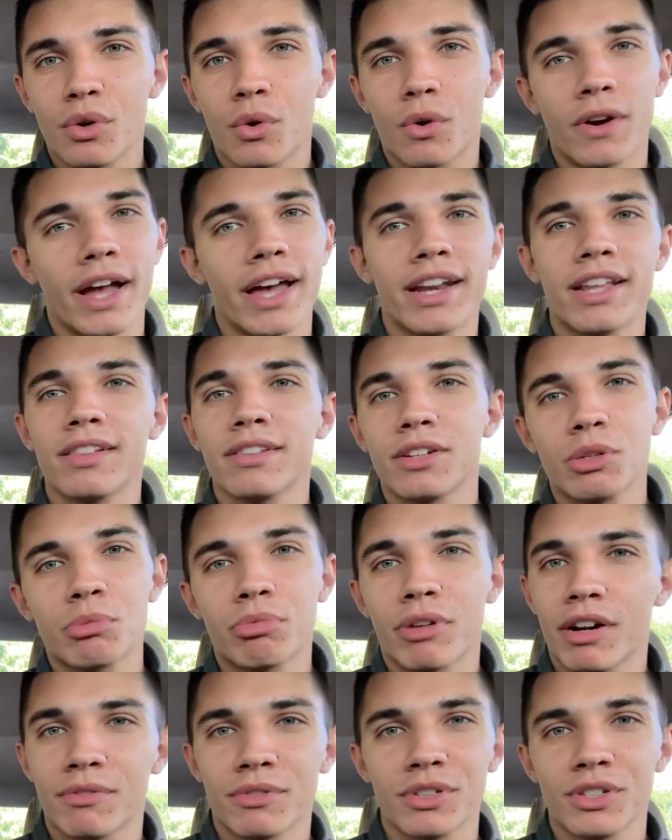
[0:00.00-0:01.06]
or any little
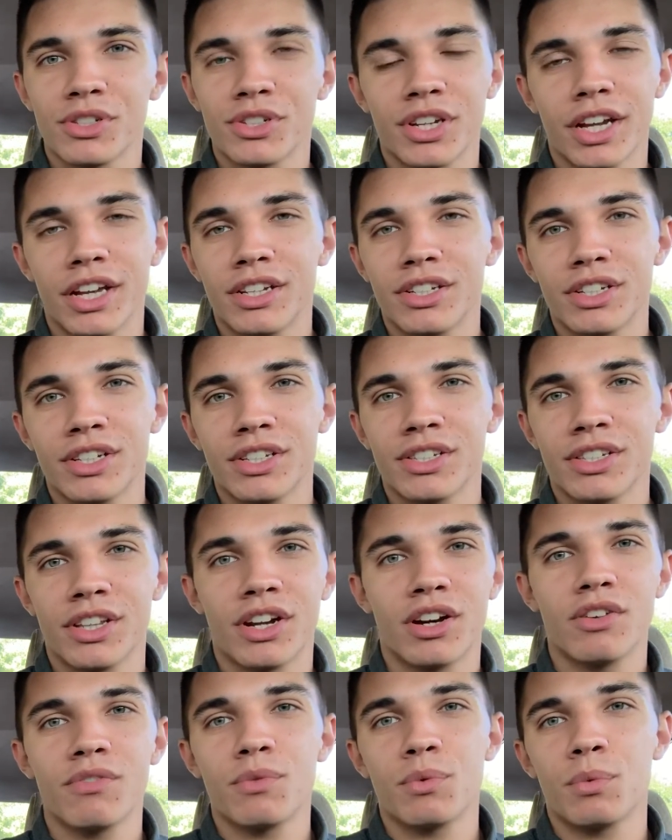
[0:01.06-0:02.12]
preference changes, you
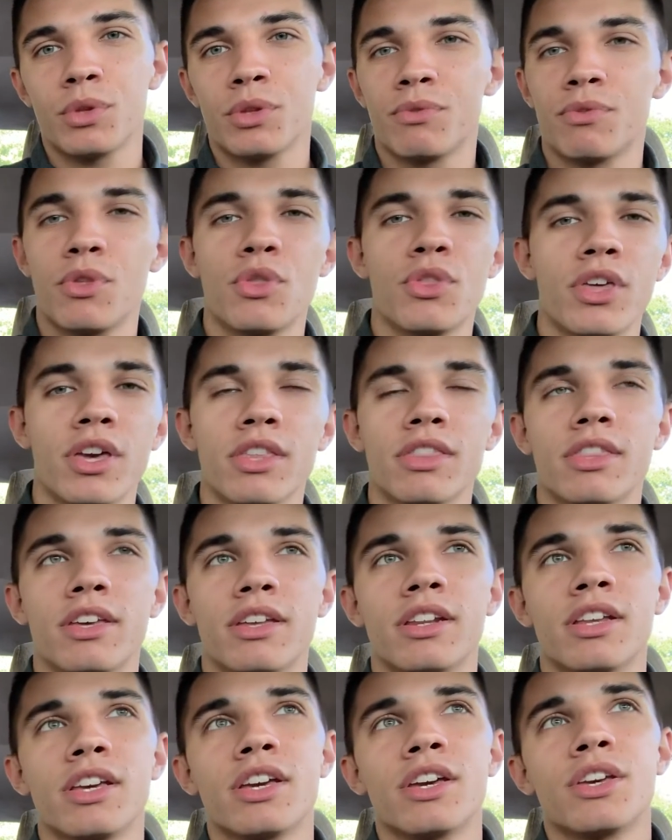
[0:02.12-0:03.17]
know, if you think
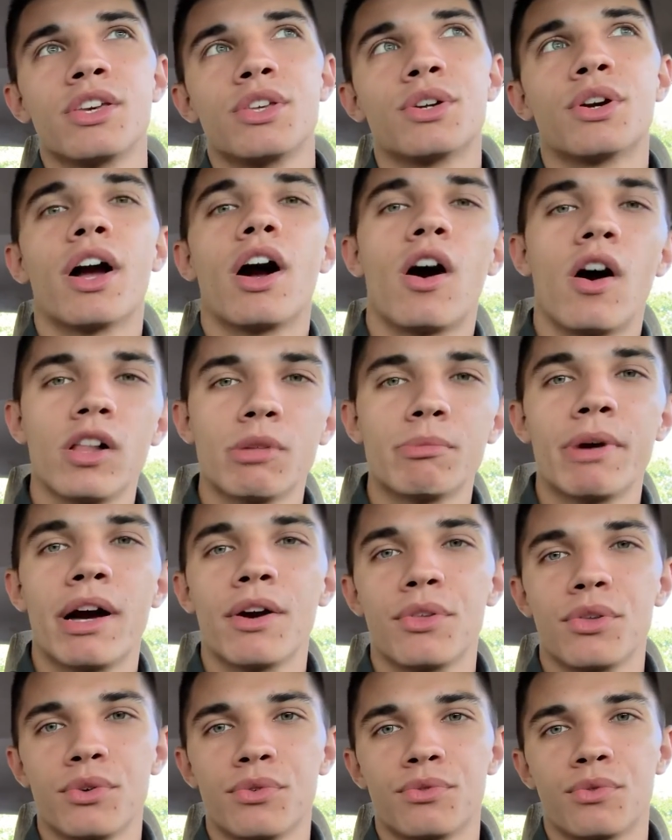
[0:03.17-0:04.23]
that your all
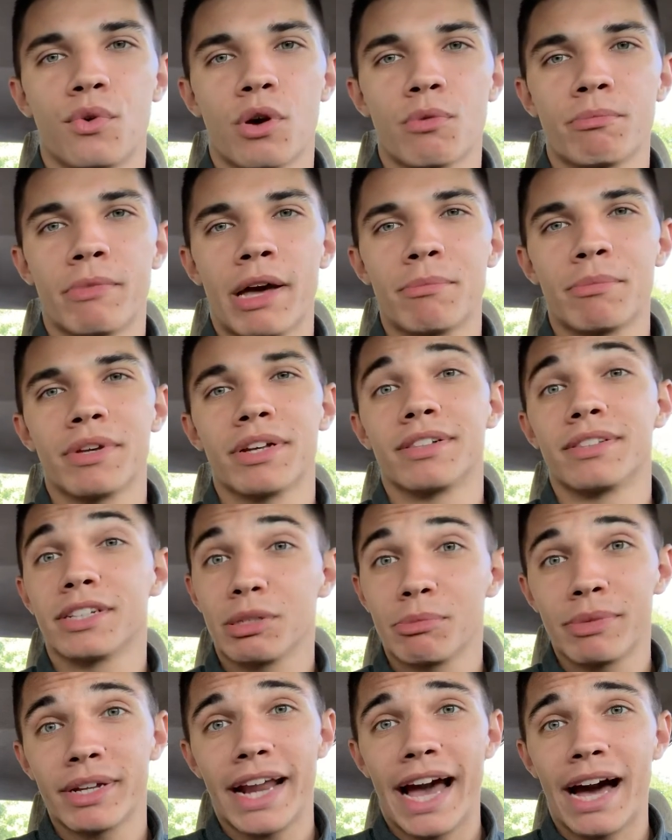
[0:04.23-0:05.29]
about you form might be a
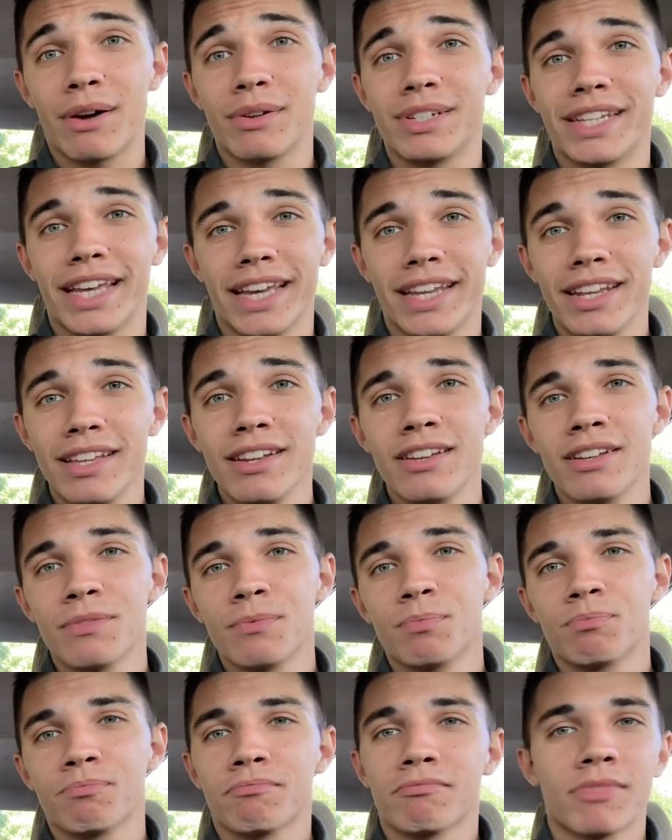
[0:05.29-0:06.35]
little bit outdated,
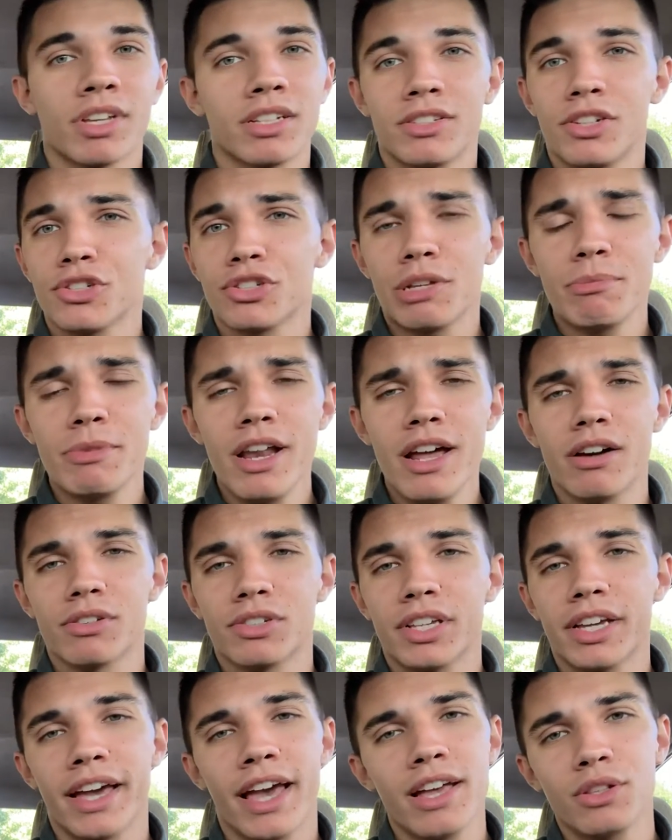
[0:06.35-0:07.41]
just let me know.
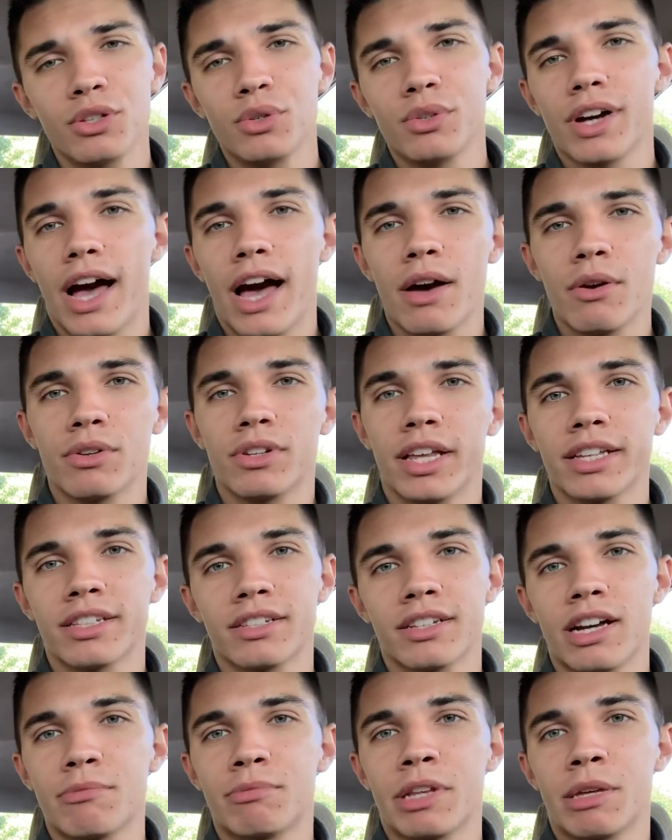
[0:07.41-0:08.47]
Say, hey, Luke, I would like
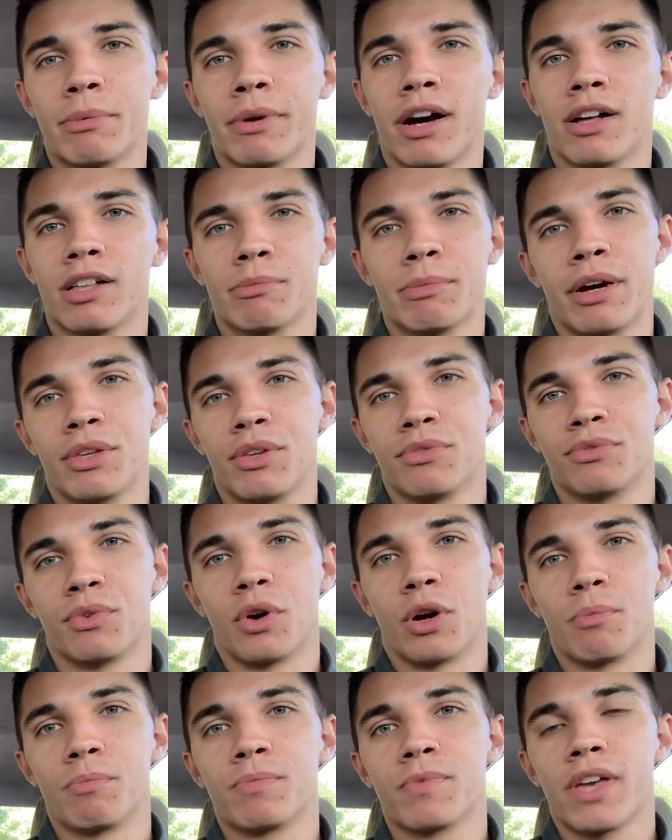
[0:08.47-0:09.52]
to update my all about you
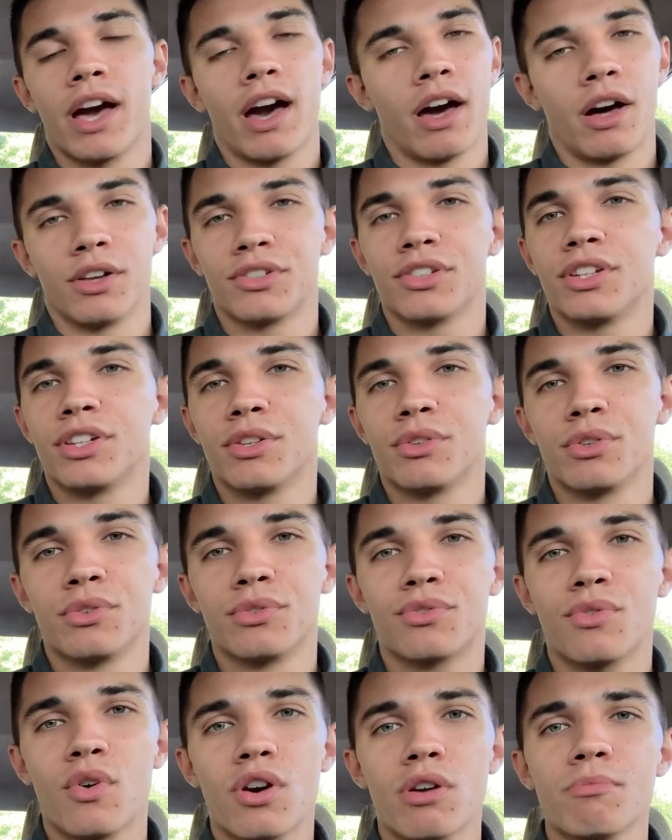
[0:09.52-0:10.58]
form. I'll send you a new
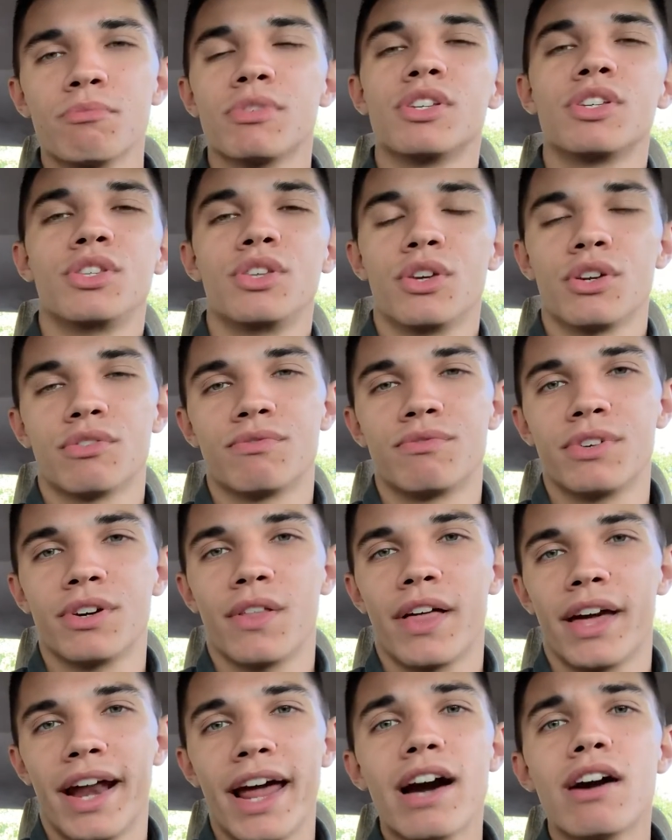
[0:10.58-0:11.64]
form. You can fill
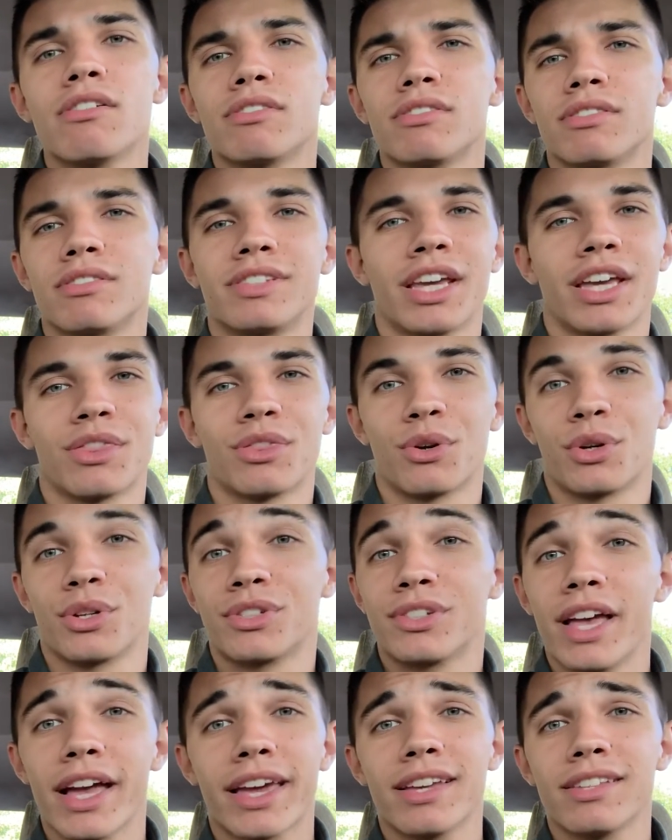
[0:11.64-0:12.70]
that out, take 30
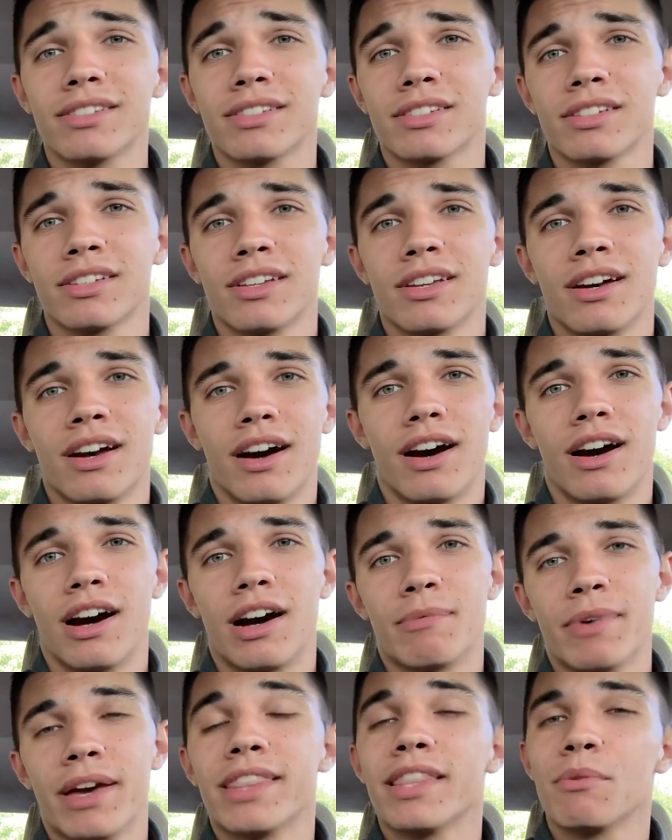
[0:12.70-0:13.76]
seconds.
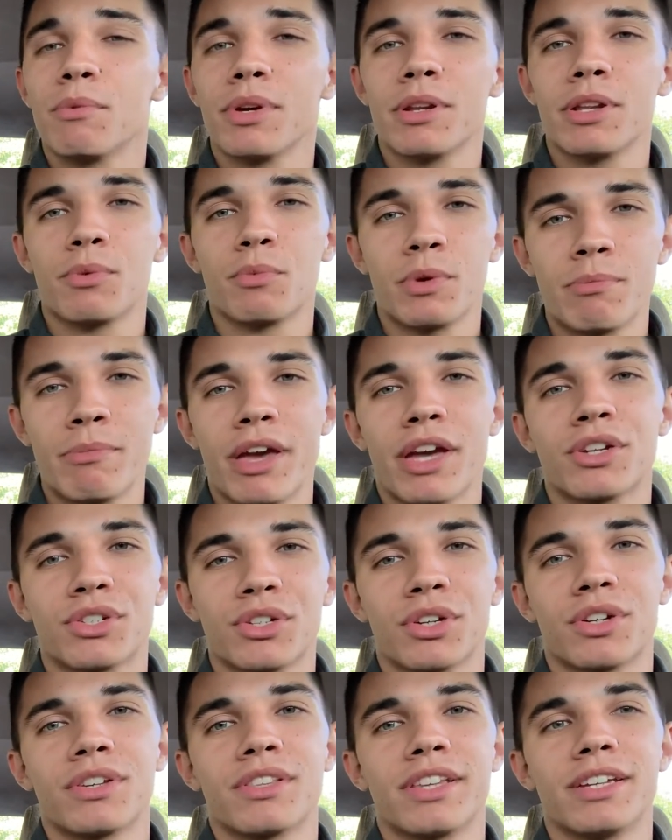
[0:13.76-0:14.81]
Um, and then we, we make
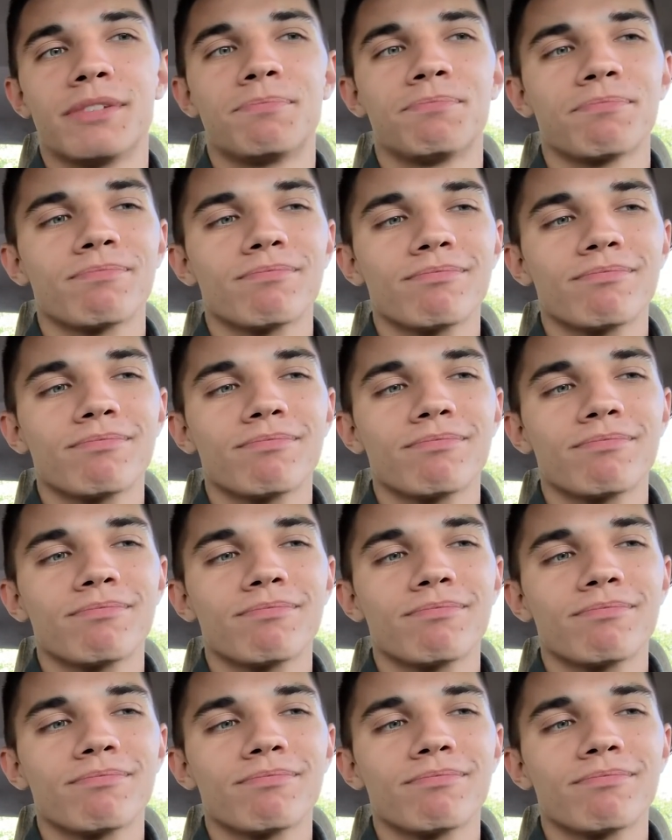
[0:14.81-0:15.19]
sure that